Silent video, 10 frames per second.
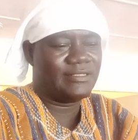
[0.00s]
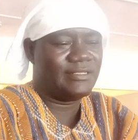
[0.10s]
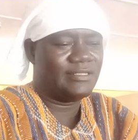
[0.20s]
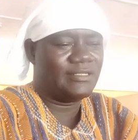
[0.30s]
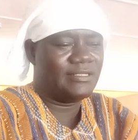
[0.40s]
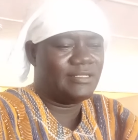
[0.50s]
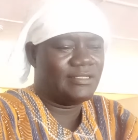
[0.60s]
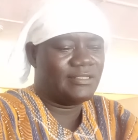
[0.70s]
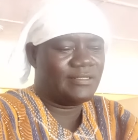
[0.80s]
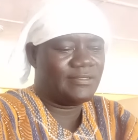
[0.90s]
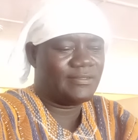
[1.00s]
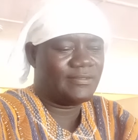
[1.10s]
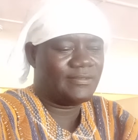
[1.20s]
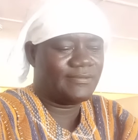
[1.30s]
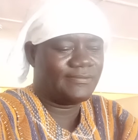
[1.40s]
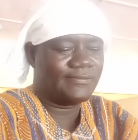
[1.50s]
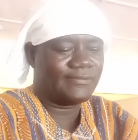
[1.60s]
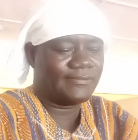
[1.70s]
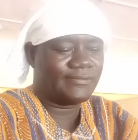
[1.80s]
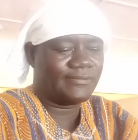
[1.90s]

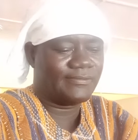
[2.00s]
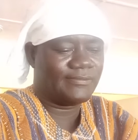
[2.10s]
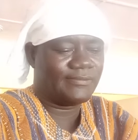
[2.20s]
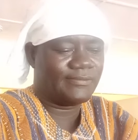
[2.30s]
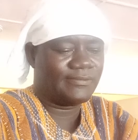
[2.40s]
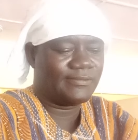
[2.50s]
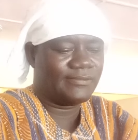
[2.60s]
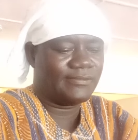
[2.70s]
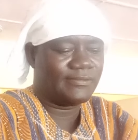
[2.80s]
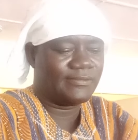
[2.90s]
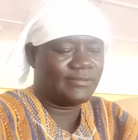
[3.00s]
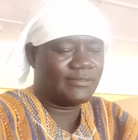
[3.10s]
(no one is talking)